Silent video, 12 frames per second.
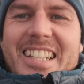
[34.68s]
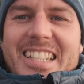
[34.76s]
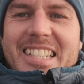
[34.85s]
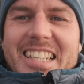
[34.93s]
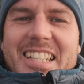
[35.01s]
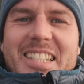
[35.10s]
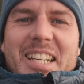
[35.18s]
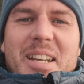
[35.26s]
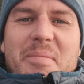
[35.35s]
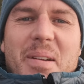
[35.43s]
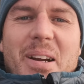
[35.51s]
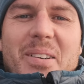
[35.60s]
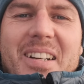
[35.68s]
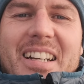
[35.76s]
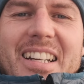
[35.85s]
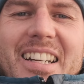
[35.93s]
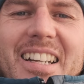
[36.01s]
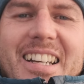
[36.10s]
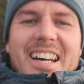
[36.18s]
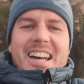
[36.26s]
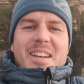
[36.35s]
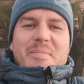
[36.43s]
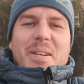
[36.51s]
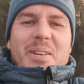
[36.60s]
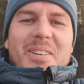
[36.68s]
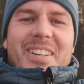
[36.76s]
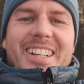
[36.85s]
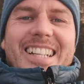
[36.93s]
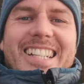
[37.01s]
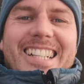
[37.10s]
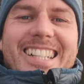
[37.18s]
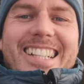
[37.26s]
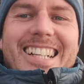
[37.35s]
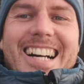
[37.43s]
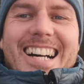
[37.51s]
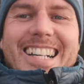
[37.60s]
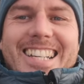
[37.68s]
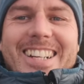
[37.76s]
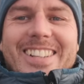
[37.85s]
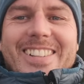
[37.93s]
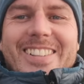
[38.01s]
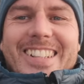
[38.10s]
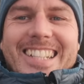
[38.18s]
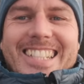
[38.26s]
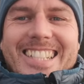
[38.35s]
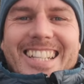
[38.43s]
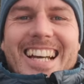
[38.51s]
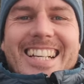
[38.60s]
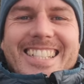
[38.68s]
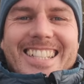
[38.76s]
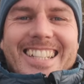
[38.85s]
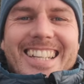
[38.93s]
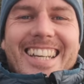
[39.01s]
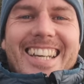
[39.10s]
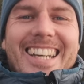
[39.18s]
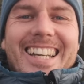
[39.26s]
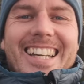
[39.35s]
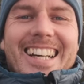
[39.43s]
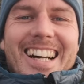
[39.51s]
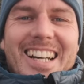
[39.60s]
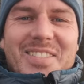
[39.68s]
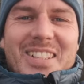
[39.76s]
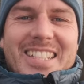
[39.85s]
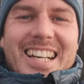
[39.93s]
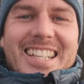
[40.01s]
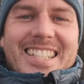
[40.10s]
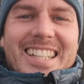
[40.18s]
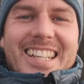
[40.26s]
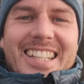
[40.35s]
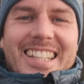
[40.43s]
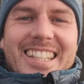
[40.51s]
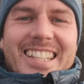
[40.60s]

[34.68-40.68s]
16 mil, 8 mil. How cool is that? That's fantastic.